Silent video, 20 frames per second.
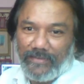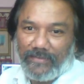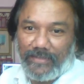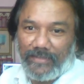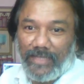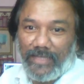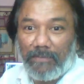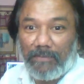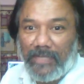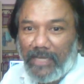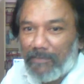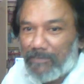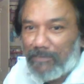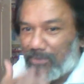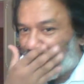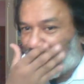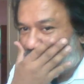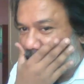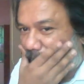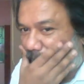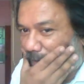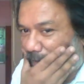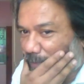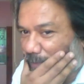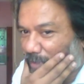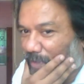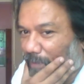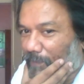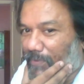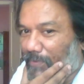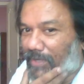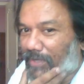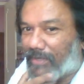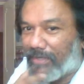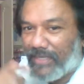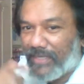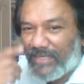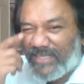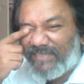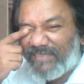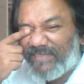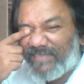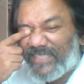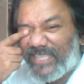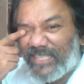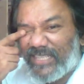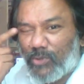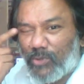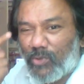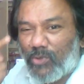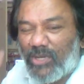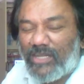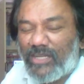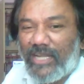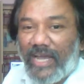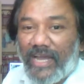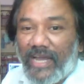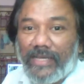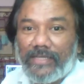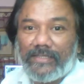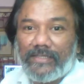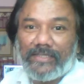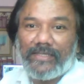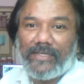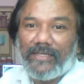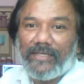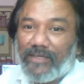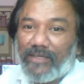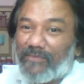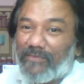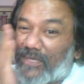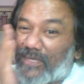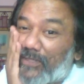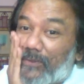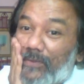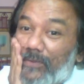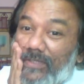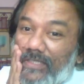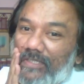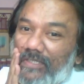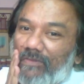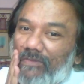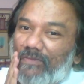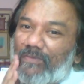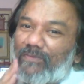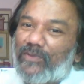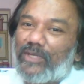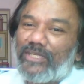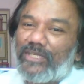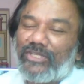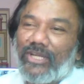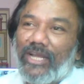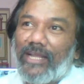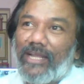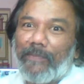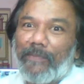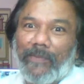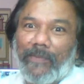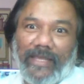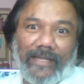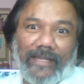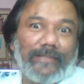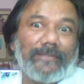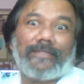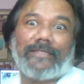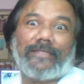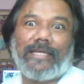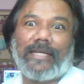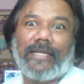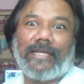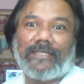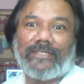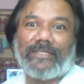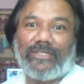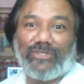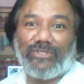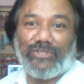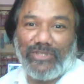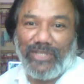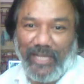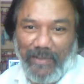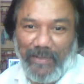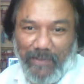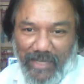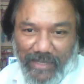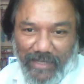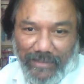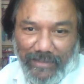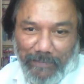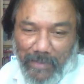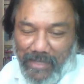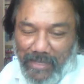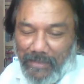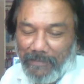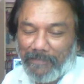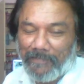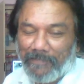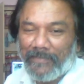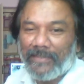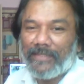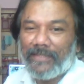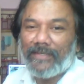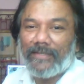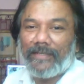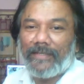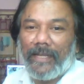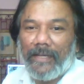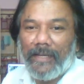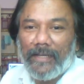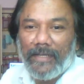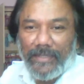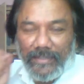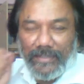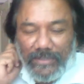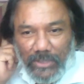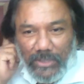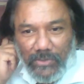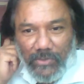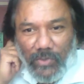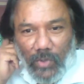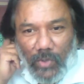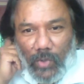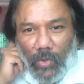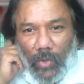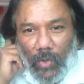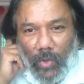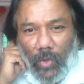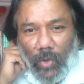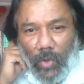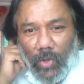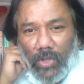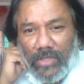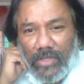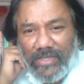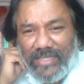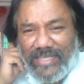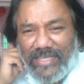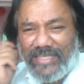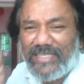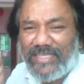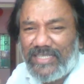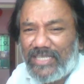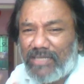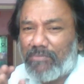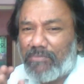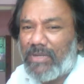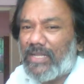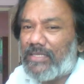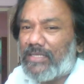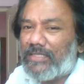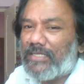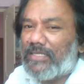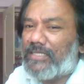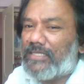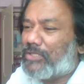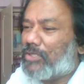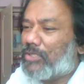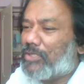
Sometimes if you are with a beard and with a crooked eyes, if I do this for a child, they start screaming at me, right? So all the stimulus is